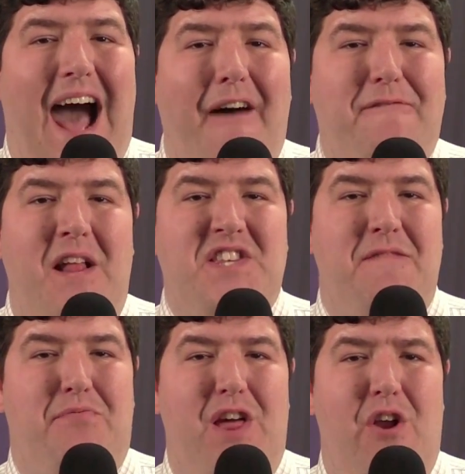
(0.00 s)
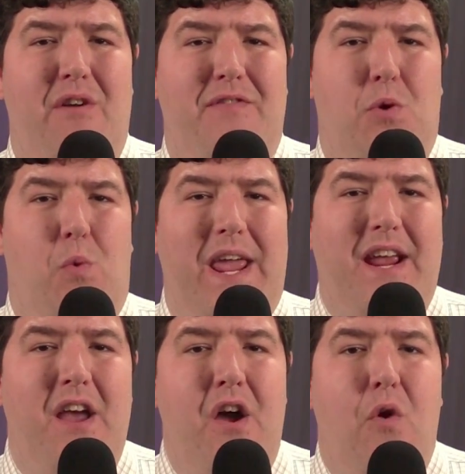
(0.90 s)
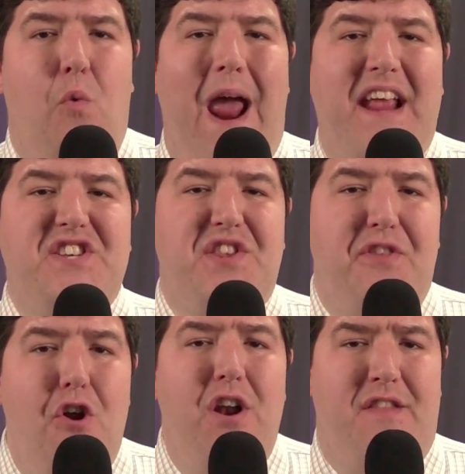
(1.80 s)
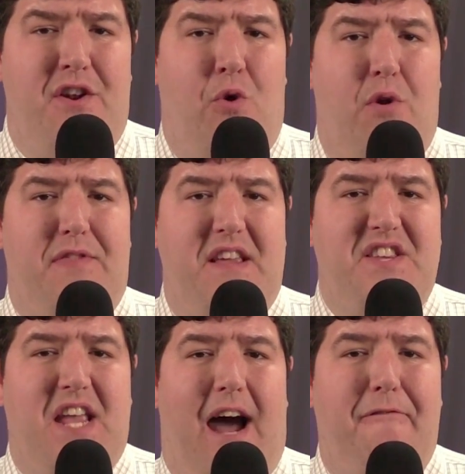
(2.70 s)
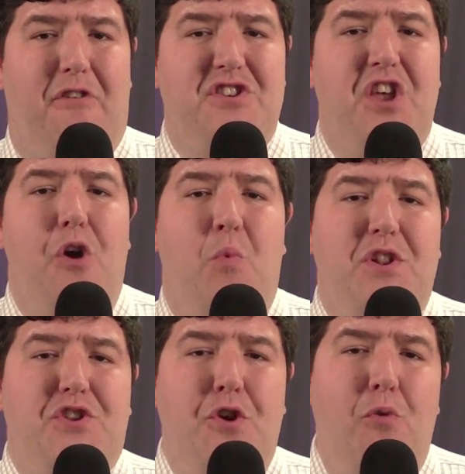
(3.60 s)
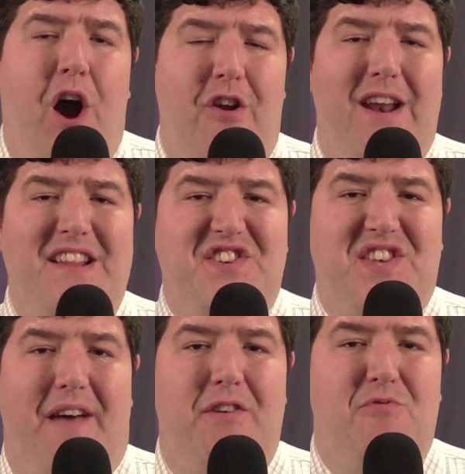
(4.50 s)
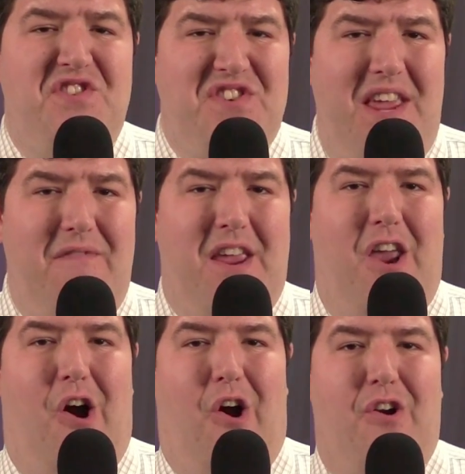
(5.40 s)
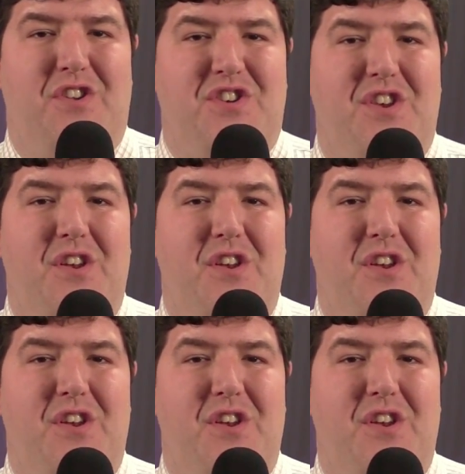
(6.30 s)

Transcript: Offensive Player of the Week ranks 3rd in the Northeast Conference with 207 receiving yards.